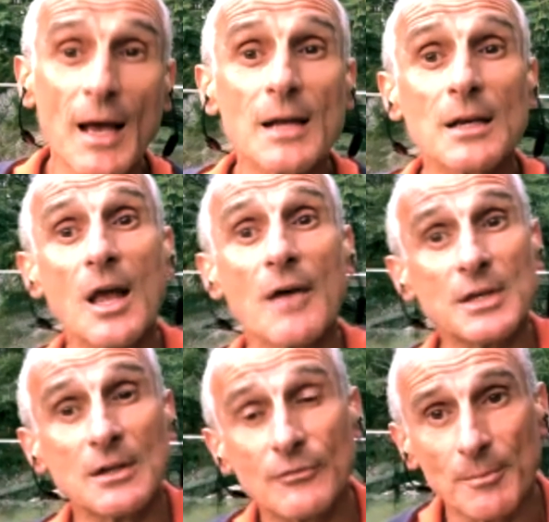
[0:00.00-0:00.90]
and
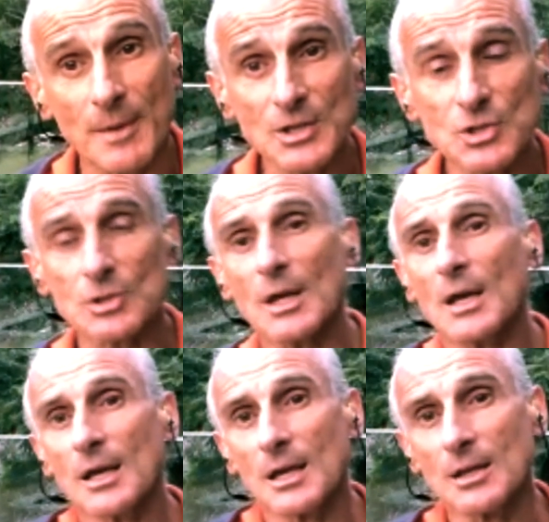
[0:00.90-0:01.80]
loving information
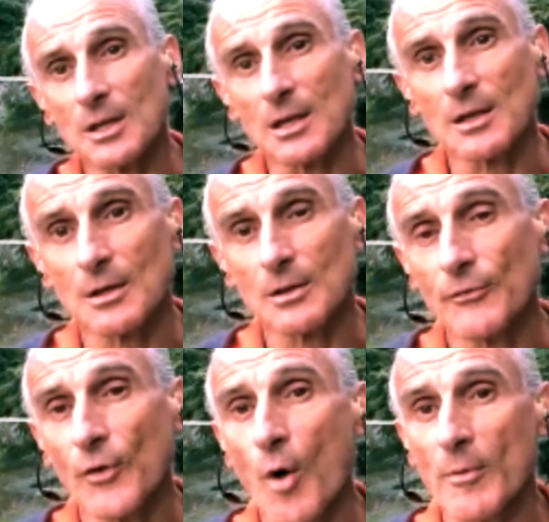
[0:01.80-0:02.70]
in
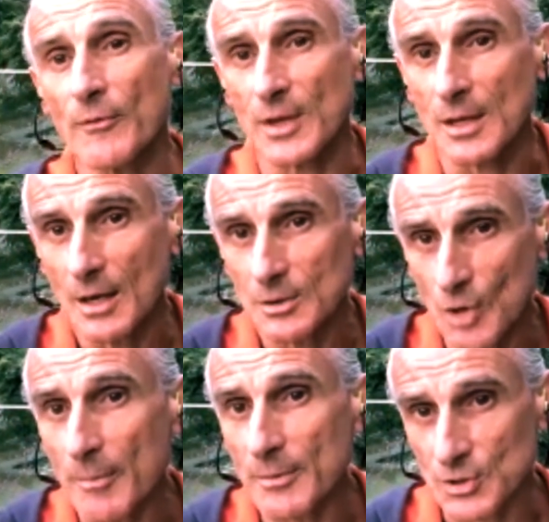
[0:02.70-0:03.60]
the form of the
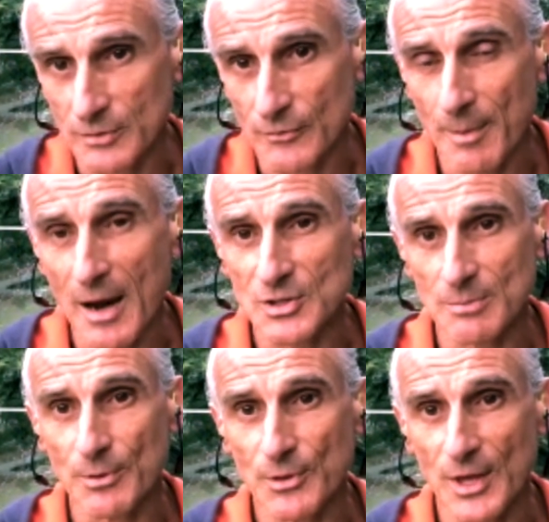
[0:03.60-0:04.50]
dominance of the
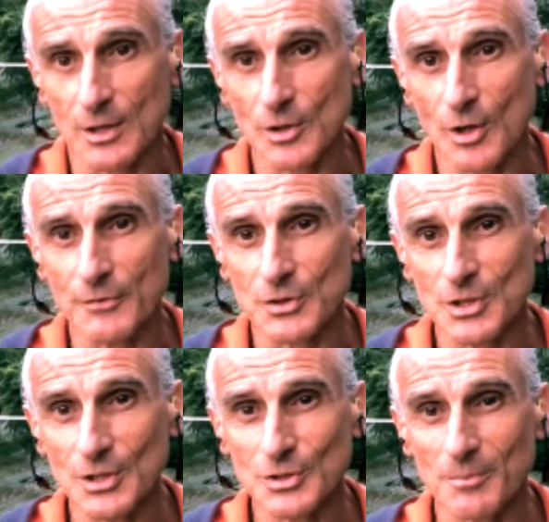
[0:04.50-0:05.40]
parasympathetic nervous
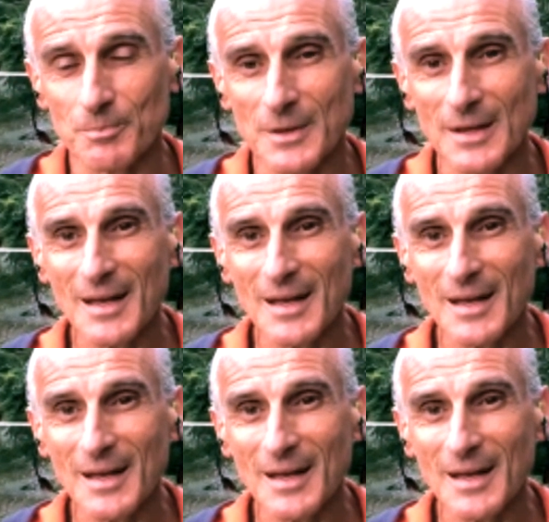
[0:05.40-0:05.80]
system.